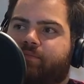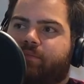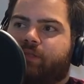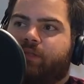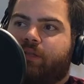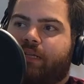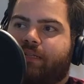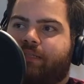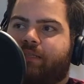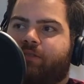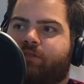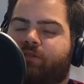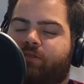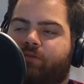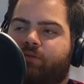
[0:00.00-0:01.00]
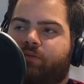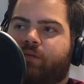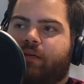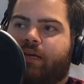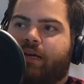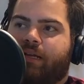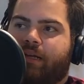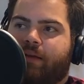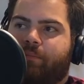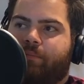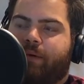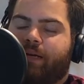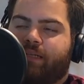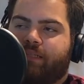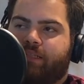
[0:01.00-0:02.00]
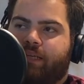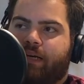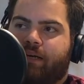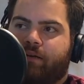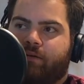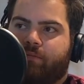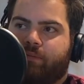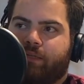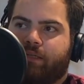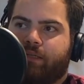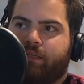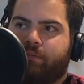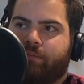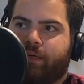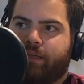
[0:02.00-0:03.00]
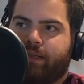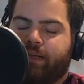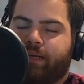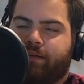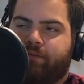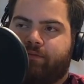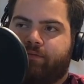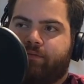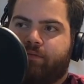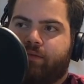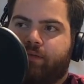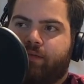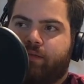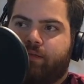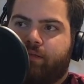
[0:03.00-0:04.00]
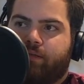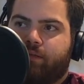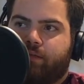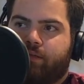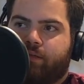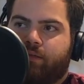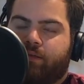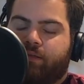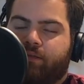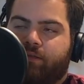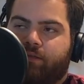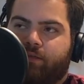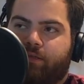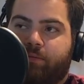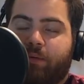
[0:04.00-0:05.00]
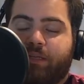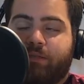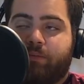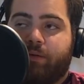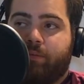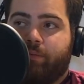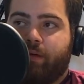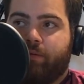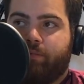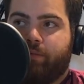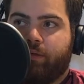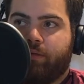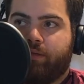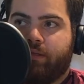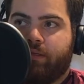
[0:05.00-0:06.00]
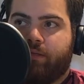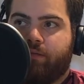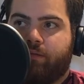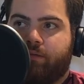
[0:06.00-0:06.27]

So that tells you the kind of impact she had on me and my life. She makes me a better person.